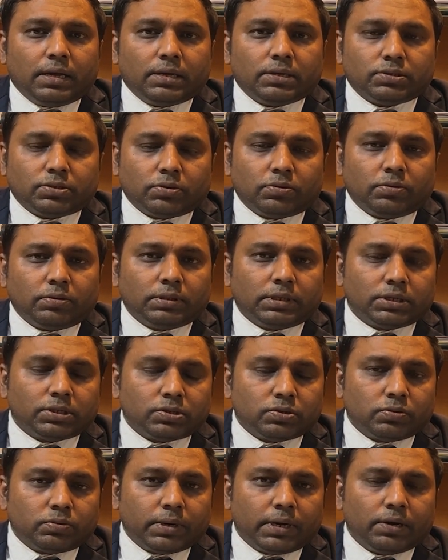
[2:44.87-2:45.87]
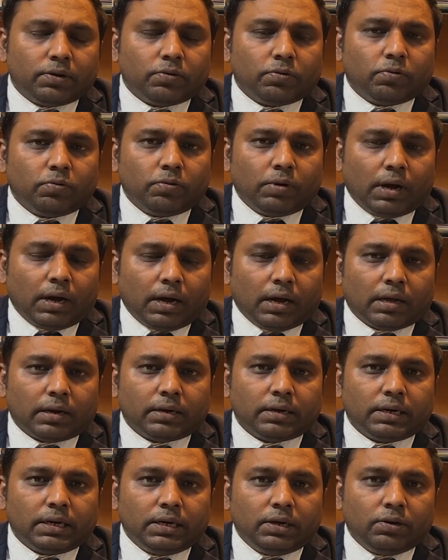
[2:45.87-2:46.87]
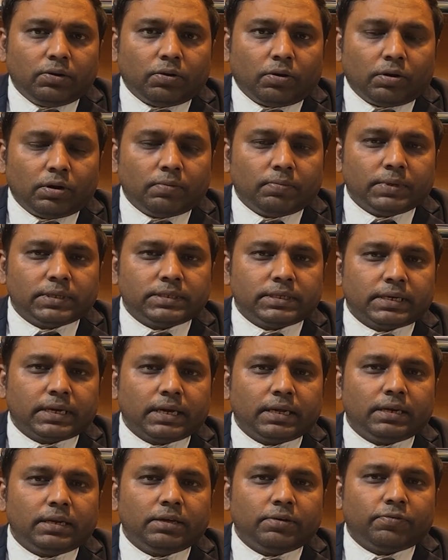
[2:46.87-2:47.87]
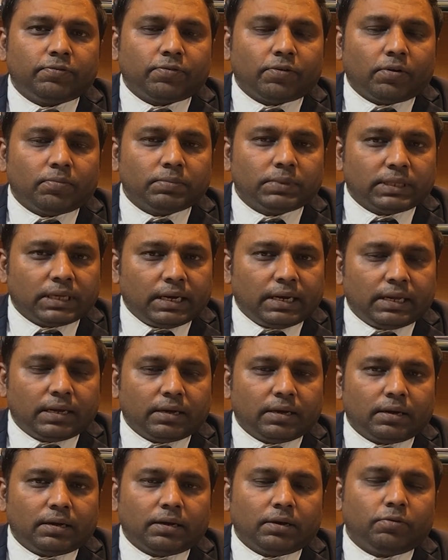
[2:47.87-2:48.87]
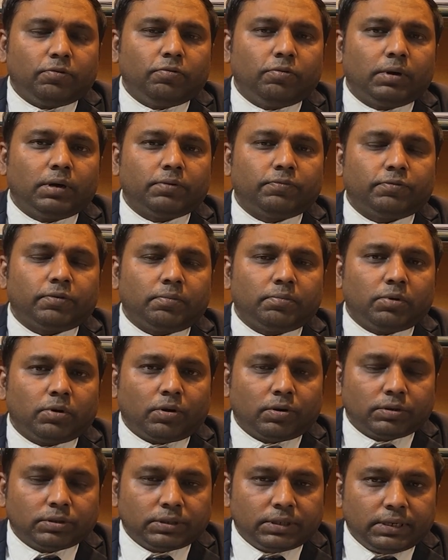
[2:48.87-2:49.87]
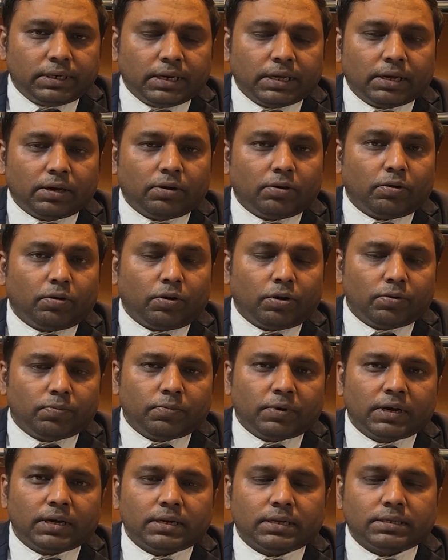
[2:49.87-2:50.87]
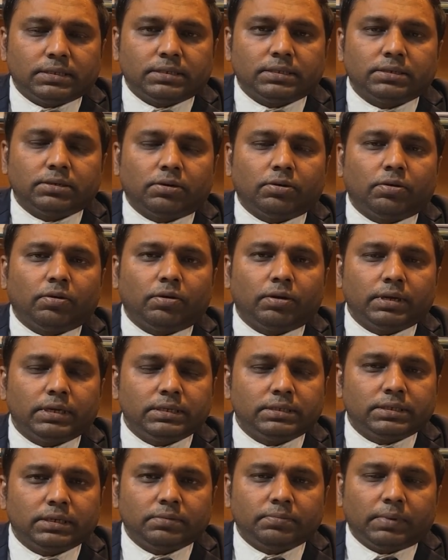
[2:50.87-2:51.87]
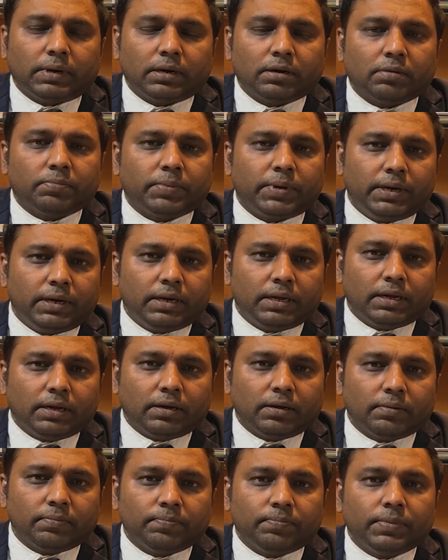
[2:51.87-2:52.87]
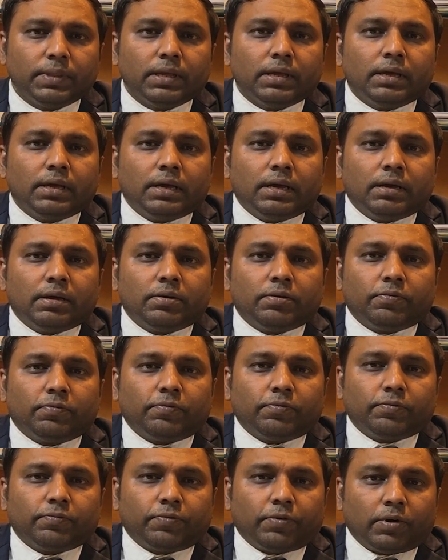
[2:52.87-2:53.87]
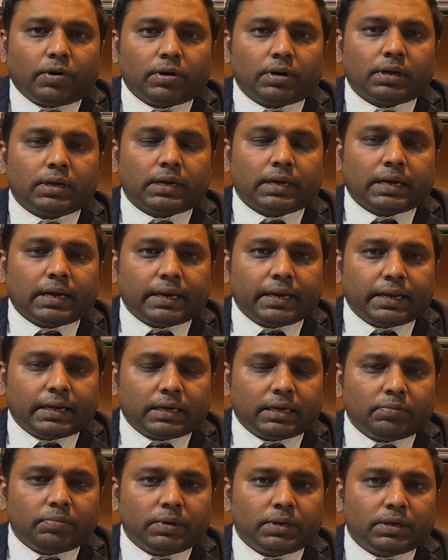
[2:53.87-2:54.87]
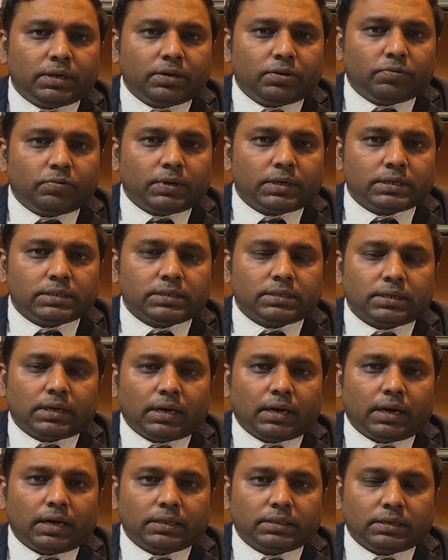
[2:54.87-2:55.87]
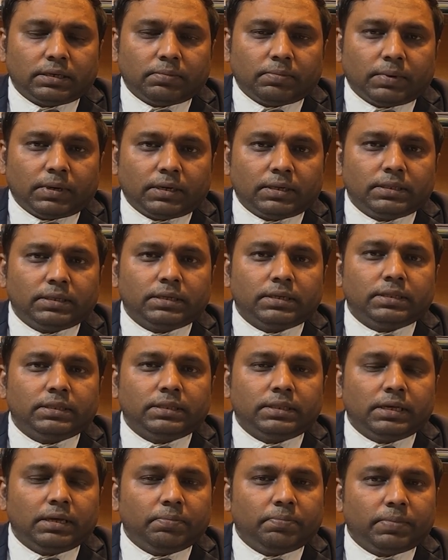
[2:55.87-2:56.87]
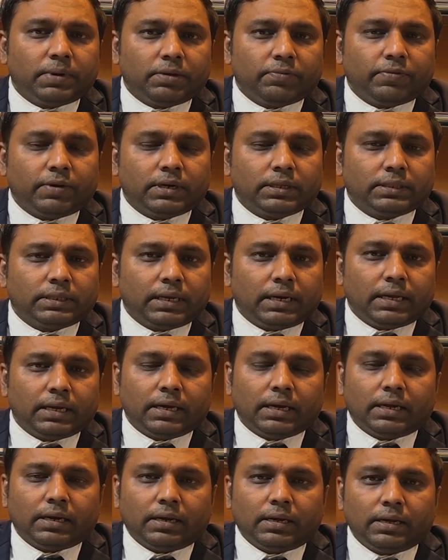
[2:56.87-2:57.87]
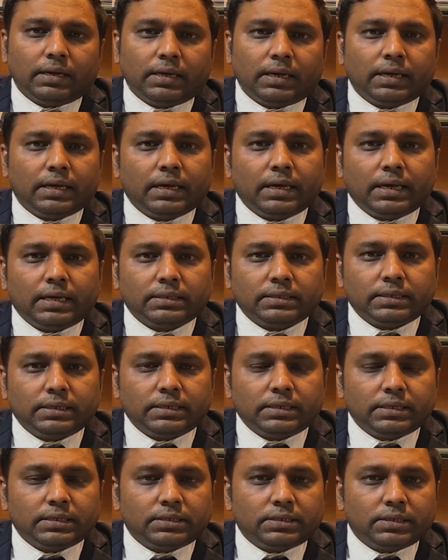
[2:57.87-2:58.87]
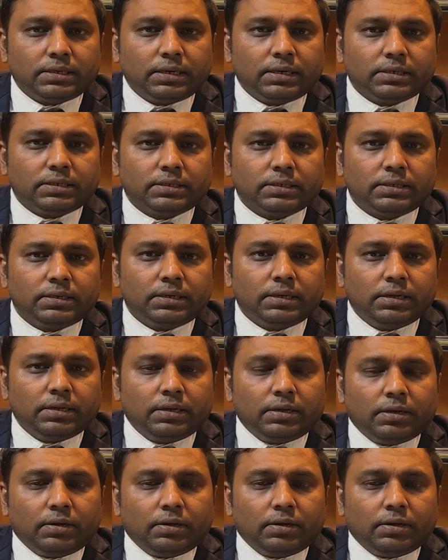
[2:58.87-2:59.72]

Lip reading: So the student who are not basically from Telangana, who are from North India or Maharashtra or eastern part of India, for connectivity towards Hyderabad, they prefer Telangana as a destination